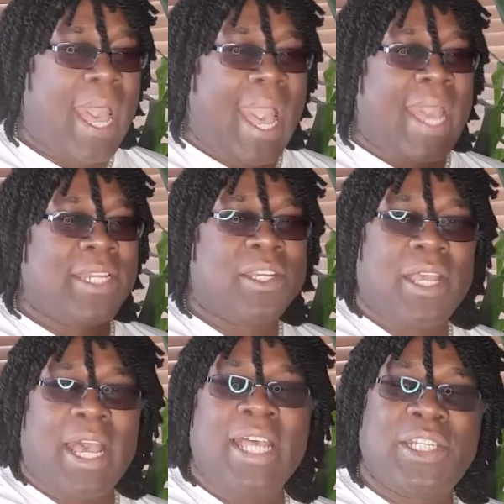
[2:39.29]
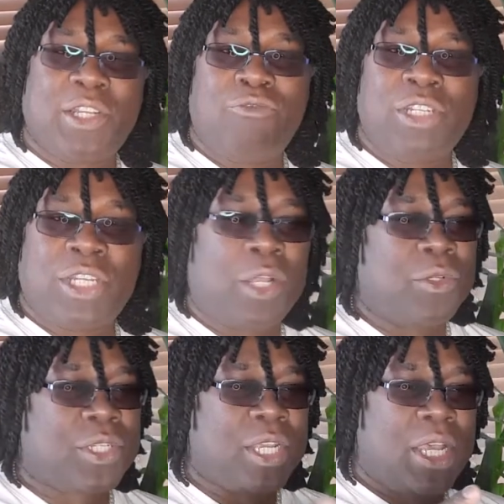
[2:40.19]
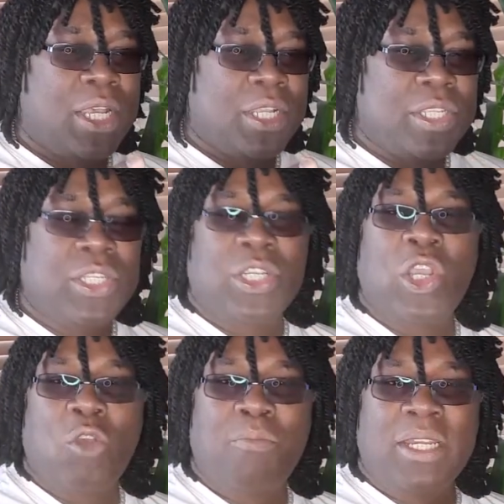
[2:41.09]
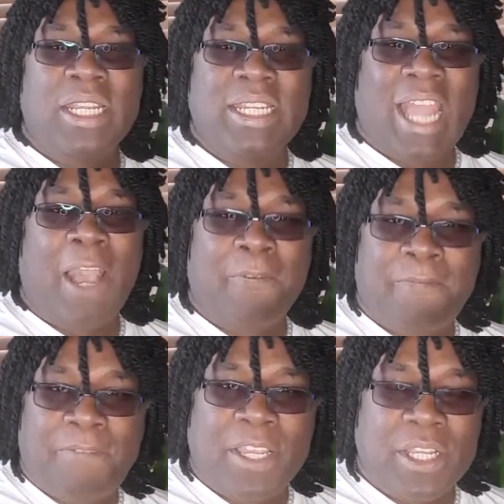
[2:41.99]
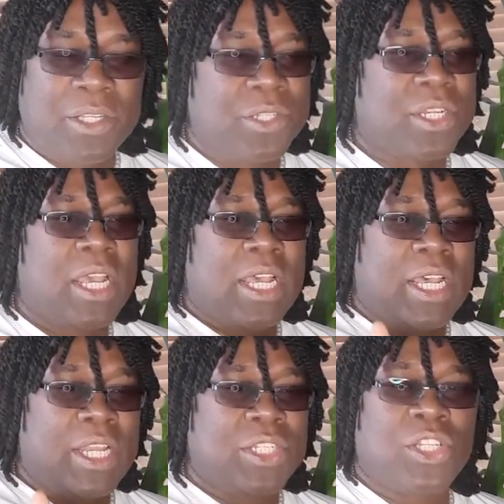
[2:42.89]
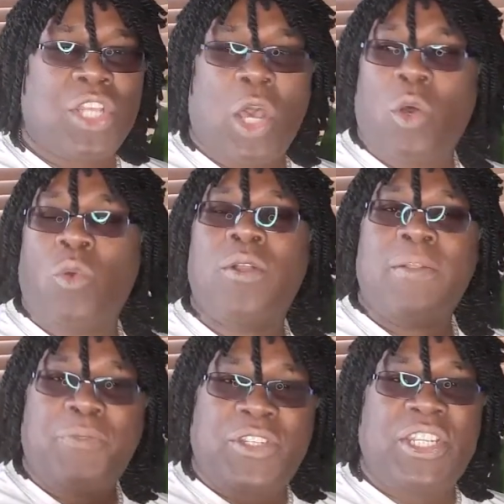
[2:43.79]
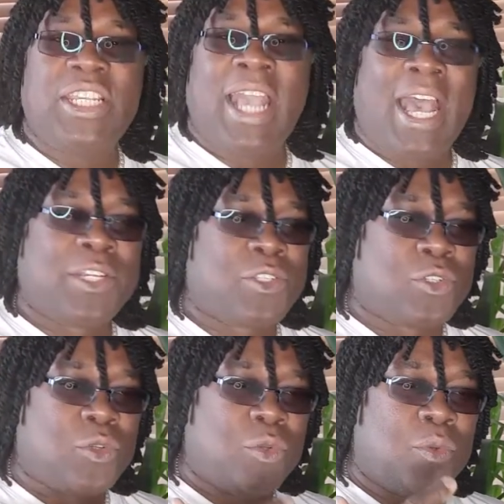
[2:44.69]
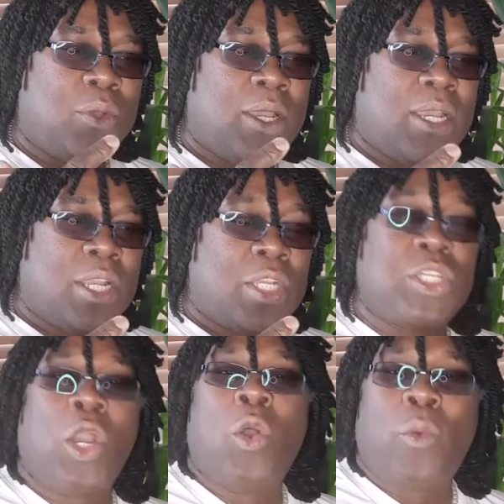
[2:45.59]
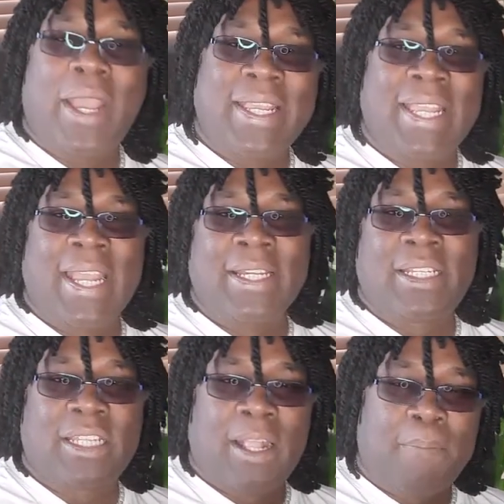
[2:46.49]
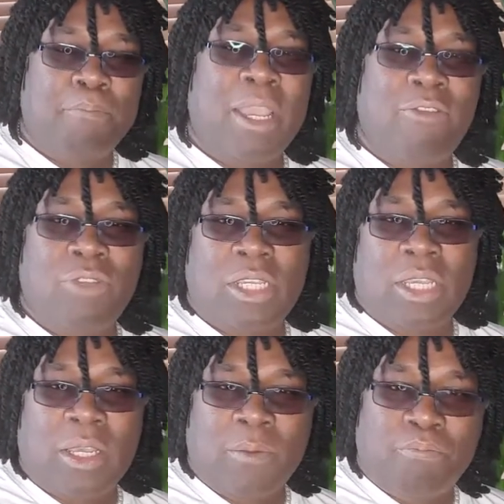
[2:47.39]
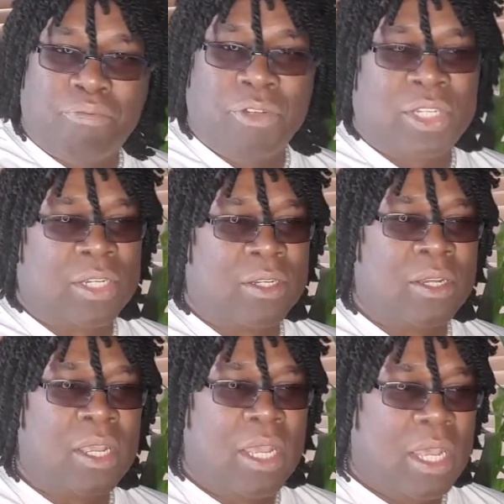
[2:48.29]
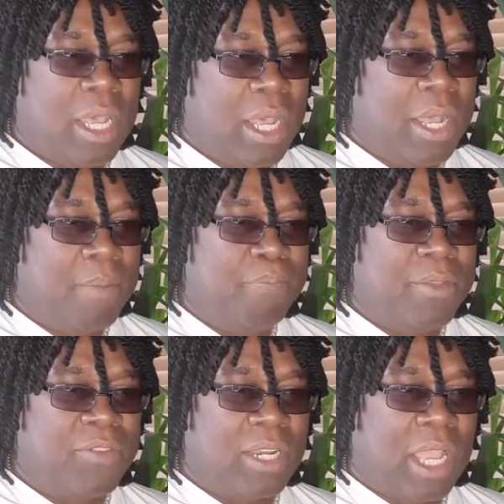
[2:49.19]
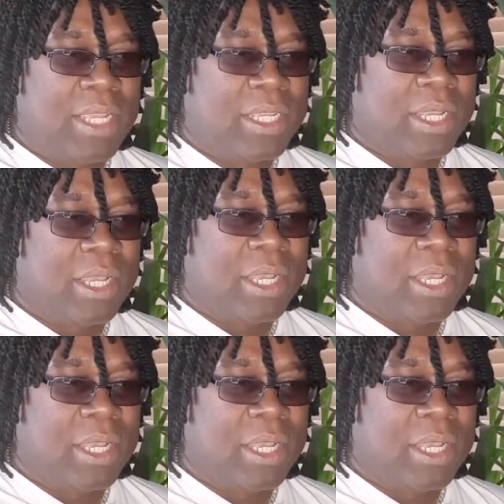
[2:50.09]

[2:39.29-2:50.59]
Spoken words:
And as a result, Germany now feels as though she has to go against America and Britain, if you like,